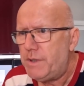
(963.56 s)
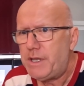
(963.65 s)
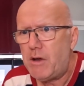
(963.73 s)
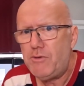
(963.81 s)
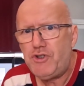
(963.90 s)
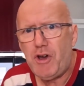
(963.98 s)

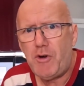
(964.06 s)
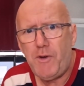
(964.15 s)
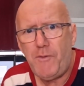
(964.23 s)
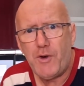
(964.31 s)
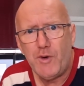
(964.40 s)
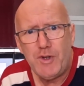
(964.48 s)
But don't show
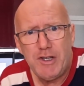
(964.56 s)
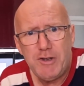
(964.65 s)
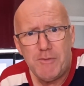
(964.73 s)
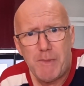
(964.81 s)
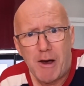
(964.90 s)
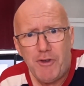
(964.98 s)
the food in
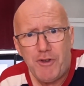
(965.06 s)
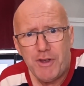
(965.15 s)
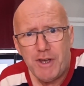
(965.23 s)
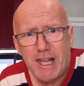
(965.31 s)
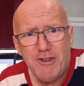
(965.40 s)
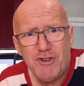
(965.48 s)
your mouth
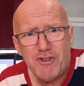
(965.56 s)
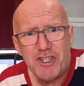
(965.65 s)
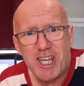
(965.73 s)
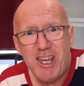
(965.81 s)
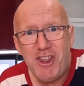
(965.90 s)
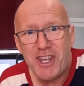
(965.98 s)
and your
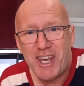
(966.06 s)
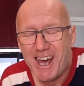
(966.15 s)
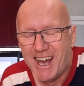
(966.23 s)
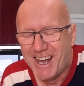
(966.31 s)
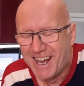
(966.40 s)
teeth.